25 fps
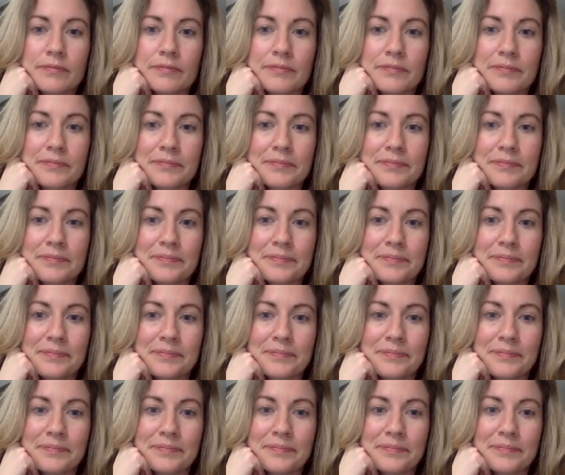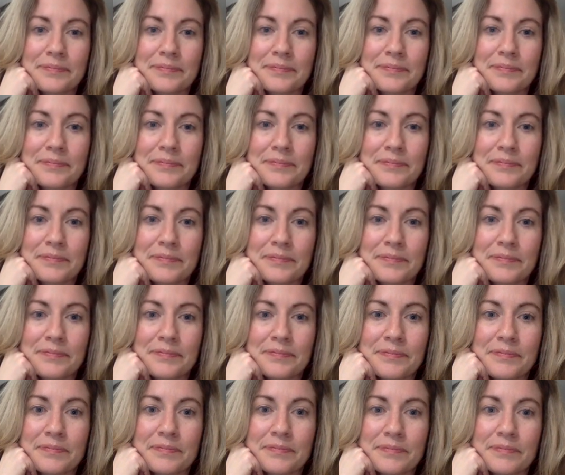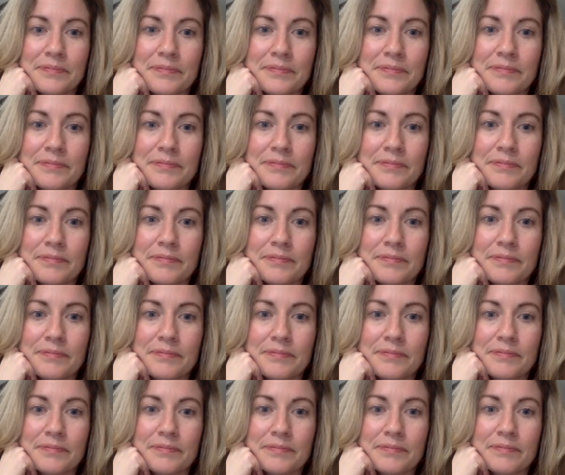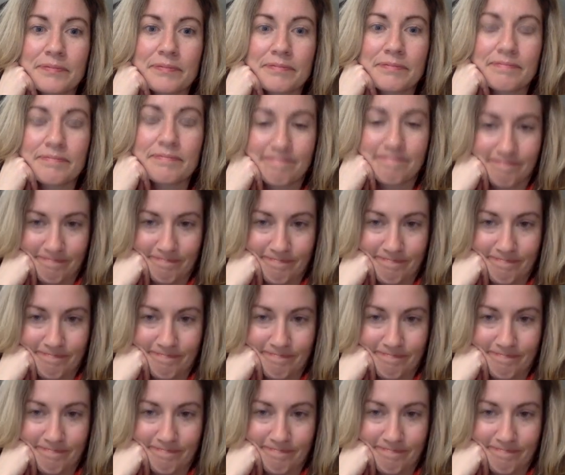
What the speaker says: The person shown says nothing.